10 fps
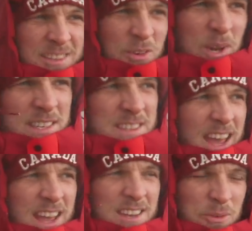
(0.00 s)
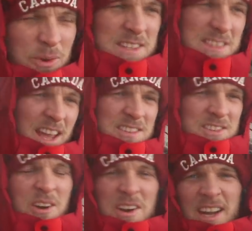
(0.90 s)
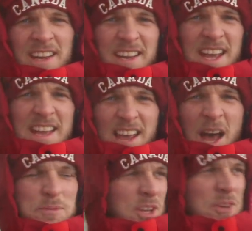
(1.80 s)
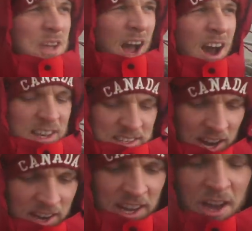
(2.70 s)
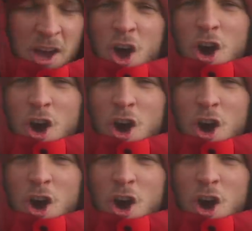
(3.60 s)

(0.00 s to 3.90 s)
the winds are getting stronger. It is absolute carnage out here.